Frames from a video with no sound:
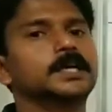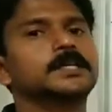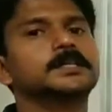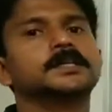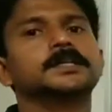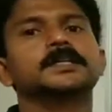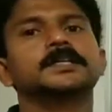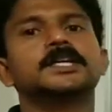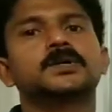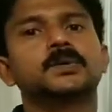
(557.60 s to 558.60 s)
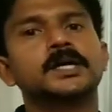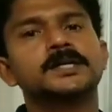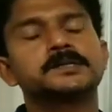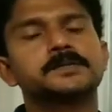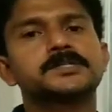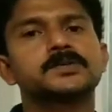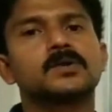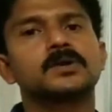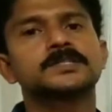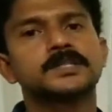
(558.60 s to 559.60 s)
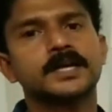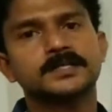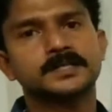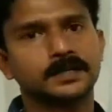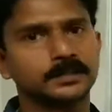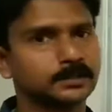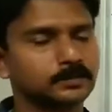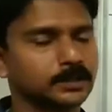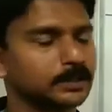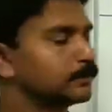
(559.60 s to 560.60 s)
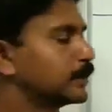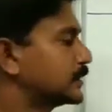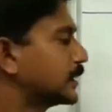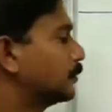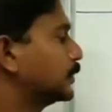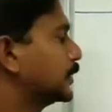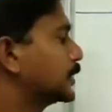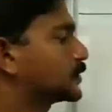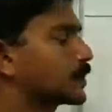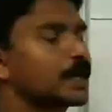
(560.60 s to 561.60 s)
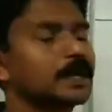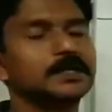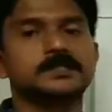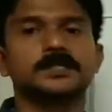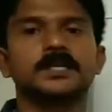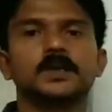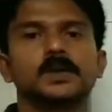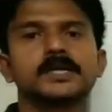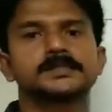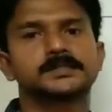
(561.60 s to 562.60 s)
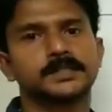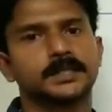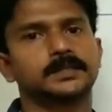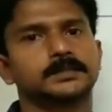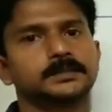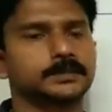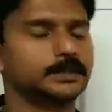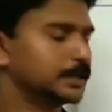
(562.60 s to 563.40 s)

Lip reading: and equilateral means all sides are equal. For example, this triangle is equilateral triangle.